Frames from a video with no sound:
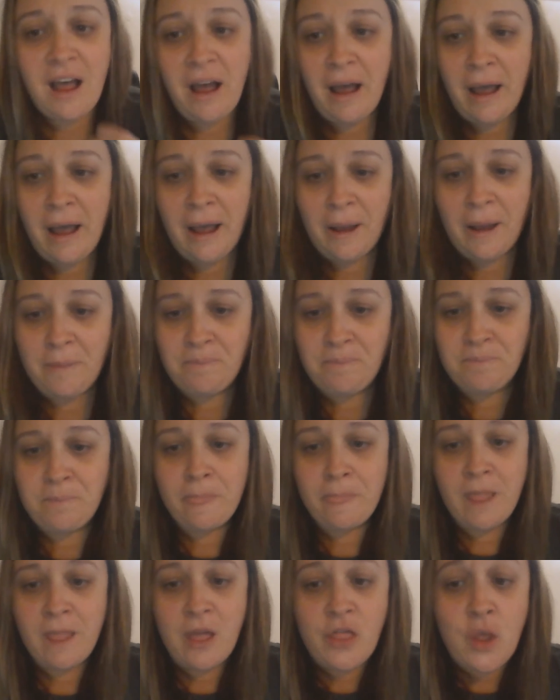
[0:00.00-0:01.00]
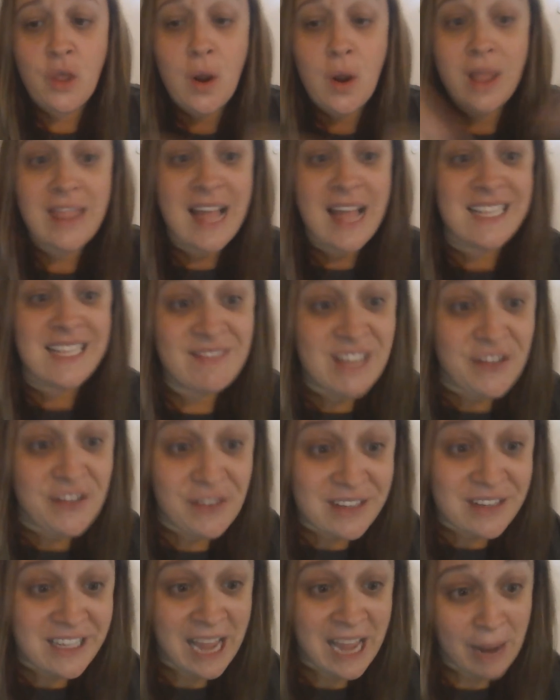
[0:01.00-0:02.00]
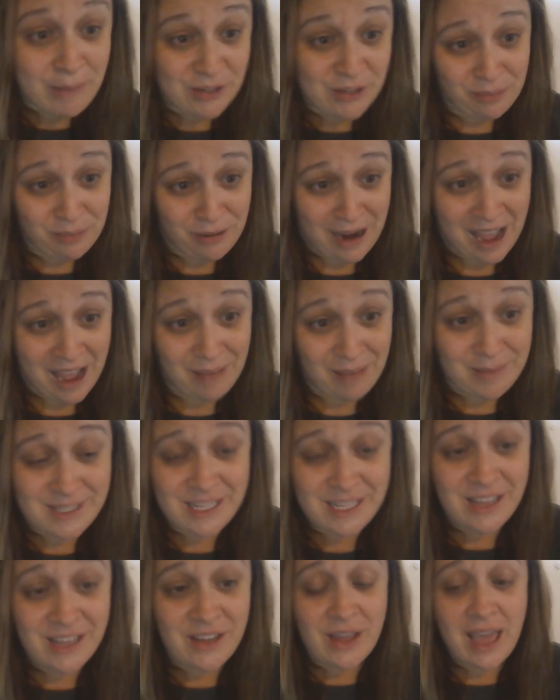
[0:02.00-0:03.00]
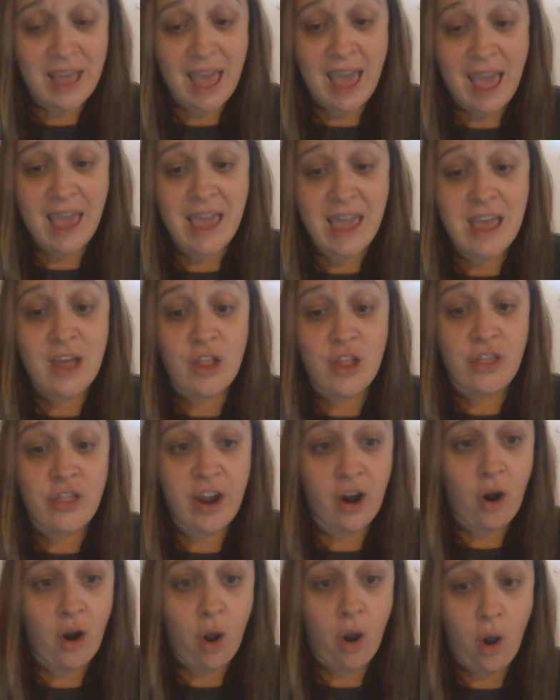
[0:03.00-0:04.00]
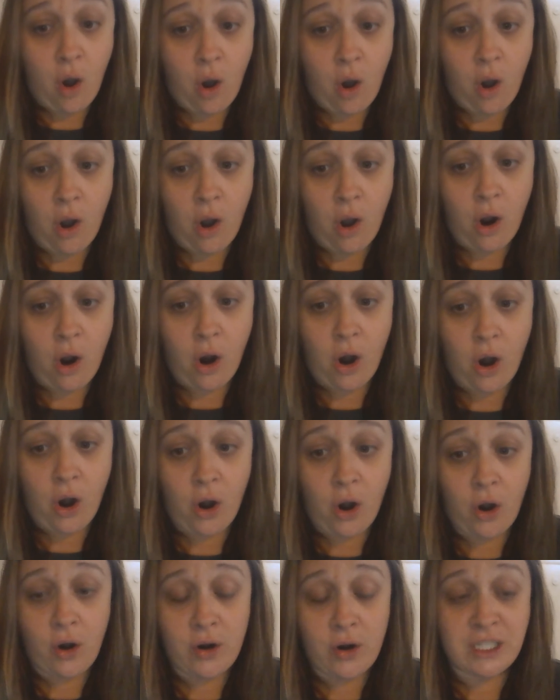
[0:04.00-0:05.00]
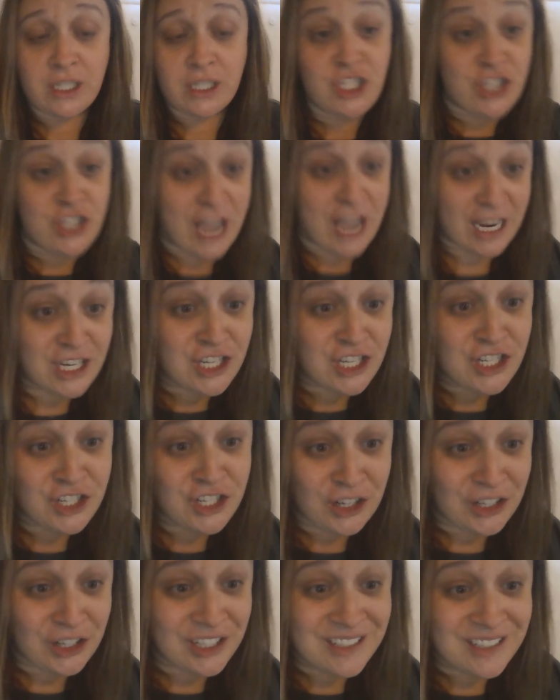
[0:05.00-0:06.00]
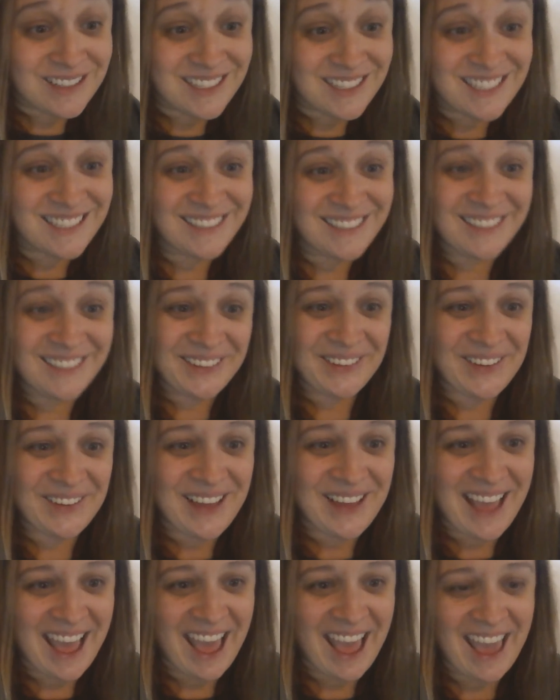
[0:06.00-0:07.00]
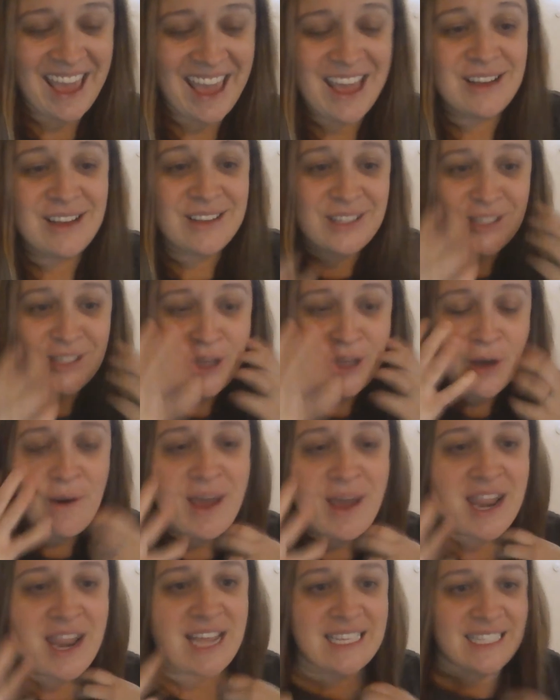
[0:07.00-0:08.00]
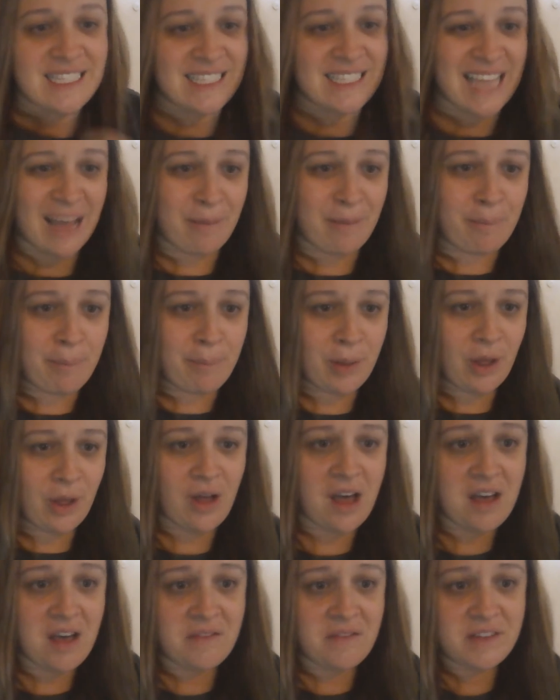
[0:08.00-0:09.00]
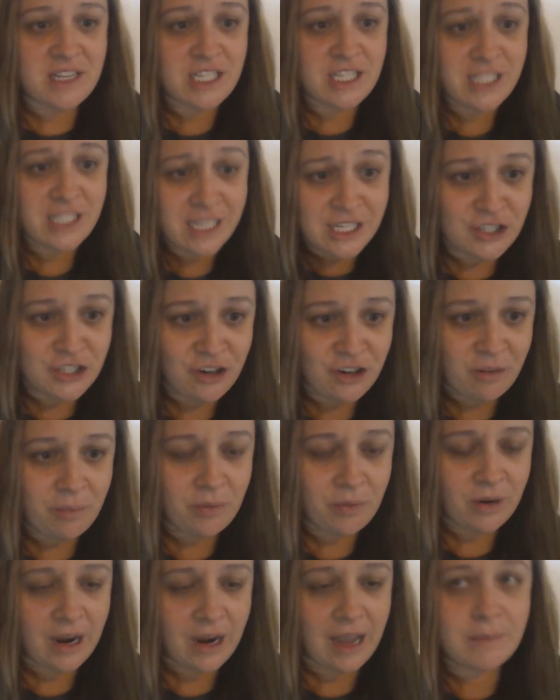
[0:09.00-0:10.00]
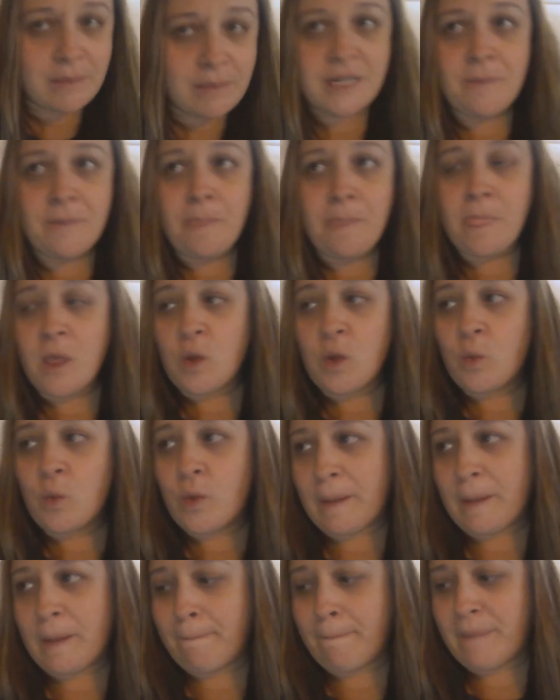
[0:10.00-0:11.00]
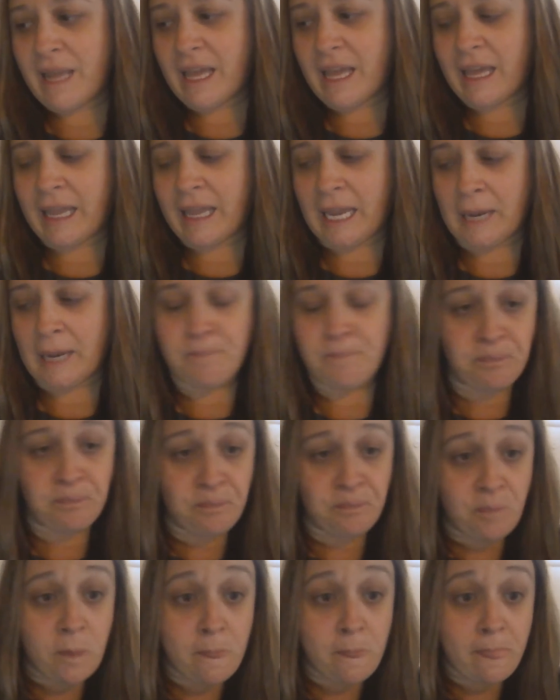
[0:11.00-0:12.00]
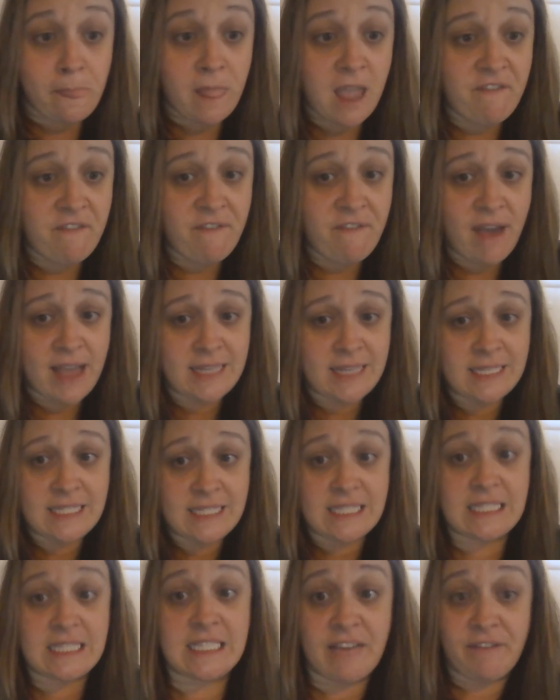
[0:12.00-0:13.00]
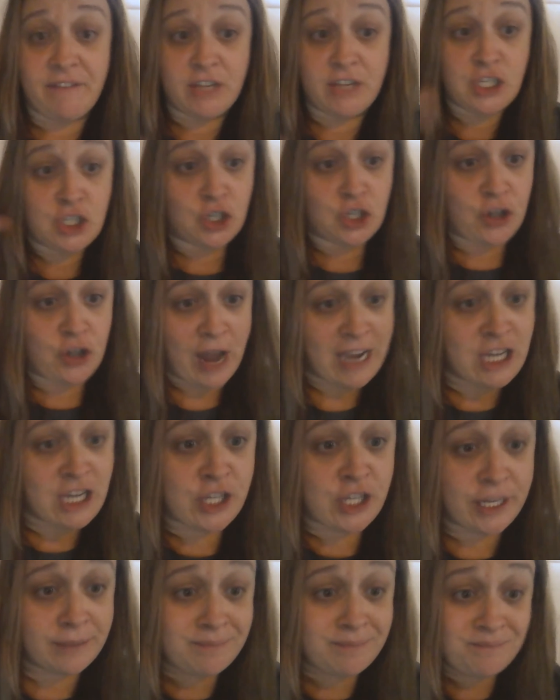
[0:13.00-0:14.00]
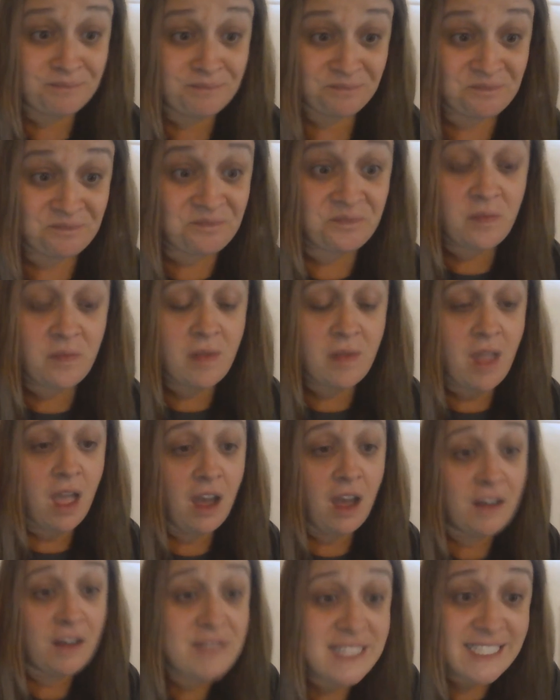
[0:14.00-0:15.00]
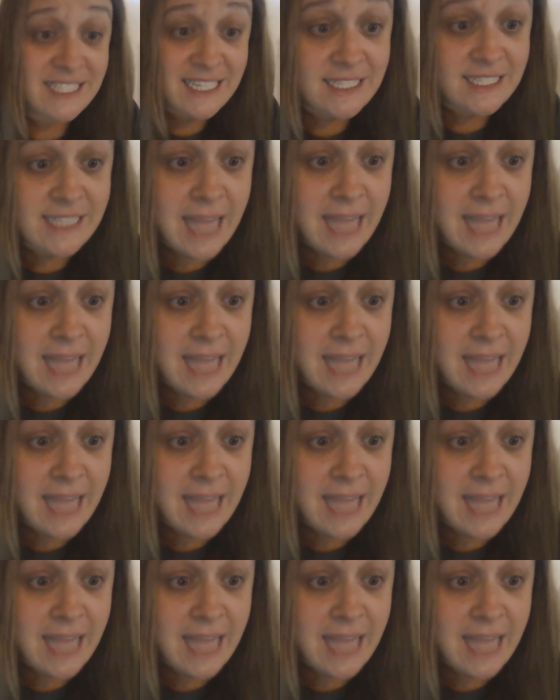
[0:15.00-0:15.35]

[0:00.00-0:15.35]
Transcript: There are lots of different types of prompts. Okay? There are gestures. Okay, so an example of a gestural prompt would be if I give a direction of sit